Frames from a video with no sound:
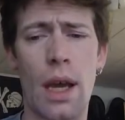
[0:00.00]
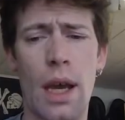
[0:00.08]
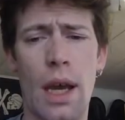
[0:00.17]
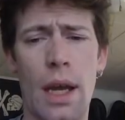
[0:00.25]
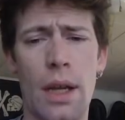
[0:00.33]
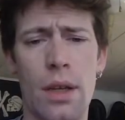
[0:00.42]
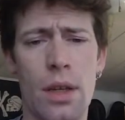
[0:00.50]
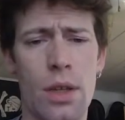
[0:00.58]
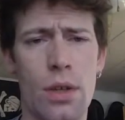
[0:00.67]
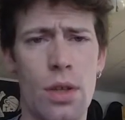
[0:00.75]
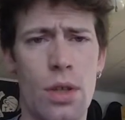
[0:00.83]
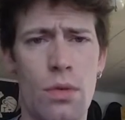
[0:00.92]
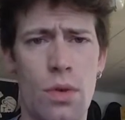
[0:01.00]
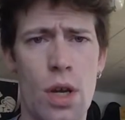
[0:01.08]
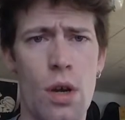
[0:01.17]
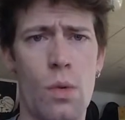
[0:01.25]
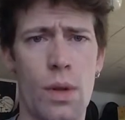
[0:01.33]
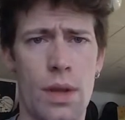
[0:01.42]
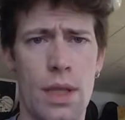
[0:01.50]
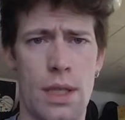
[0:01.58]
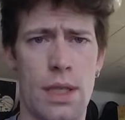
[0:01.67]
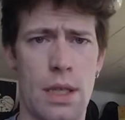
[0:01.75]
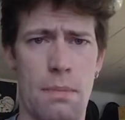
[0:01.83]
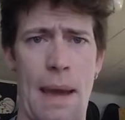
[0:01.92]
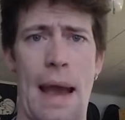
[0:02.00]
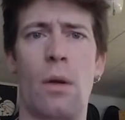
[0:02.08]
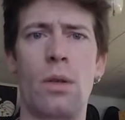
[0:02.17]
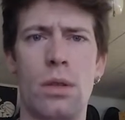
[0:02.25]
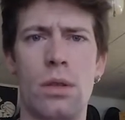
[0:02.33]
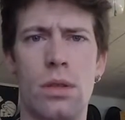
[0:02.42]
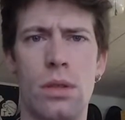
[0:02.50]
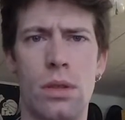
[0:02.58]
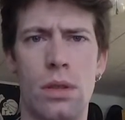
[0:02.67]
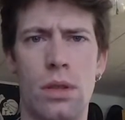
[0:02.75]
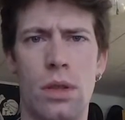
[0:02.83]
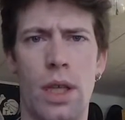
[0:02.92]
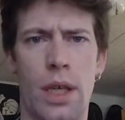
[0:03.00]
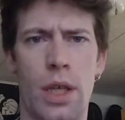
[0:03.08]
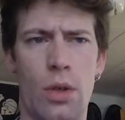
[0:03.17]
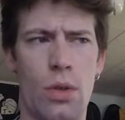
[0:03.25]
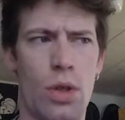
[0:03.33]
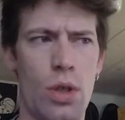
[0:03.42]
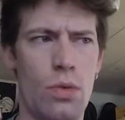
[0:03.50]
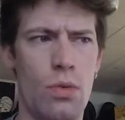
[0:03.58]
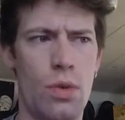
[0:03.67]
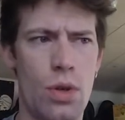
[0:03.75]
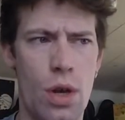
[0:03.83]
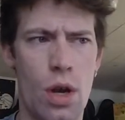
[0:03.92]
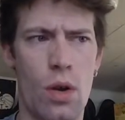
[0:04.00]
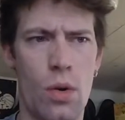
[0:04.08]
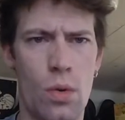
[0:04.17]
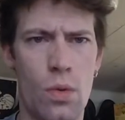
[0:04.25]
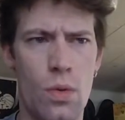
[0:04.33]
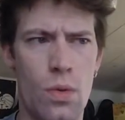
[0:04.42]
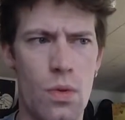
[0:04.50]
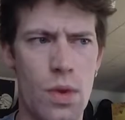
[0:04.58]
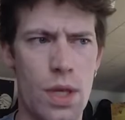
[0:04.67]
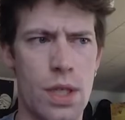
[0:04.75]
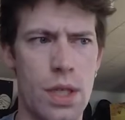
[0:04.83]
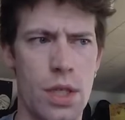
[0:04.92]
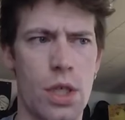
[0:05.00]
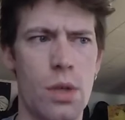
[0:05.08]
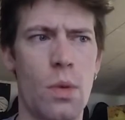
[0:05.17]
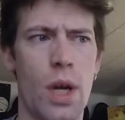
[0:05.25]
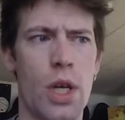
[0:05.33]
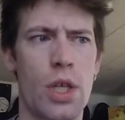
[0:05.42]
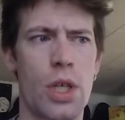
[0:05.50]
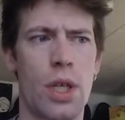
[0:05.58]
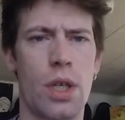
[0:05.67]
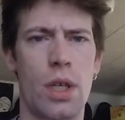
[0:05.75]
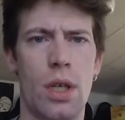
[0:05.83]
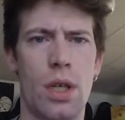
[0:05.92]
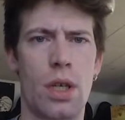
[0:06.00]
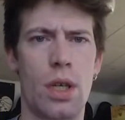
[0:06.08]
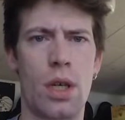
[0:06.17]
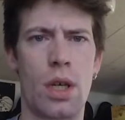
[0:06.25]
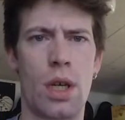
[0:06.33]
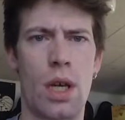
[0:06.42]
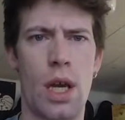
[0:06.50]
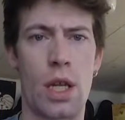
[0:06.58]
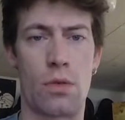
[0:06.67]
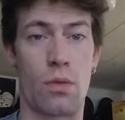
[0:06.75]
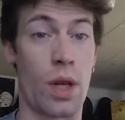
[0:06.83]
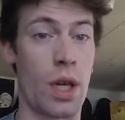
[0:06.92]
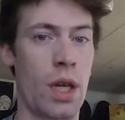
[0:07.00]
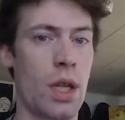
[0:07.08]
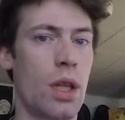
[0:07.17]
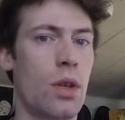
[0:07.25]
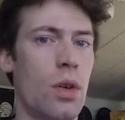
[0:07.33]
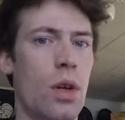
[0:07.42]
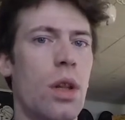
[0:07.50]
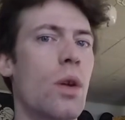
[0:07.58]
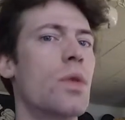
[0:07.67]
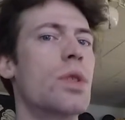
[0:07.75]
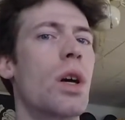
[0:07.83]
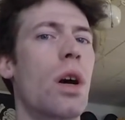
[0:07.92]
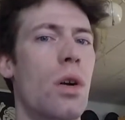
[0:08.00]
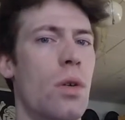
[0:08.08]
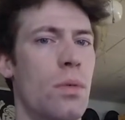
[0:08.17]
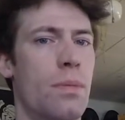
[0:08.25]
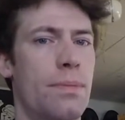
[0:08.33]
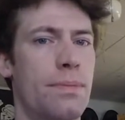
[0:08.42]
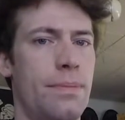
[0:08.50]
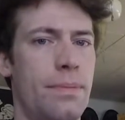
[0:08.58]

And you, you know what this is about. Like, you, you know this situation. It's ringing a little close to home.